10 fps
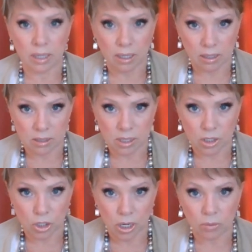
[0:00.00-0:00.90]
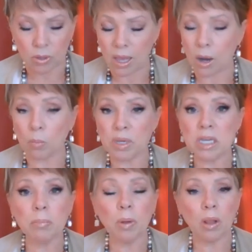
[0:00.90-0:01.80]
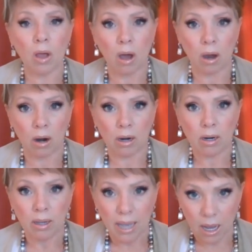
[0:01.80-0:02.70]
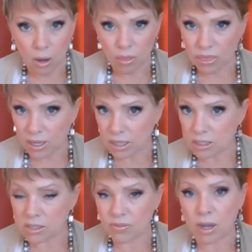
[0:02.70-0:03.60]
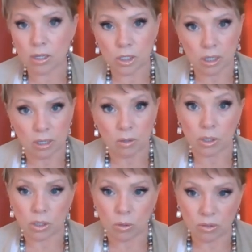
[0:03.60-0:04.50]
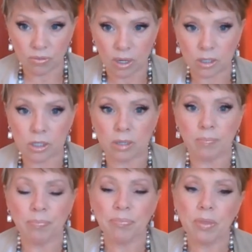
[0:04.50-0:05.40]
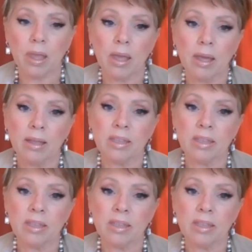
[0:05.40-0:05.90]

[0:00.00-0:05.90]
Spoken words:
is in general, how people are, how things function or don't function?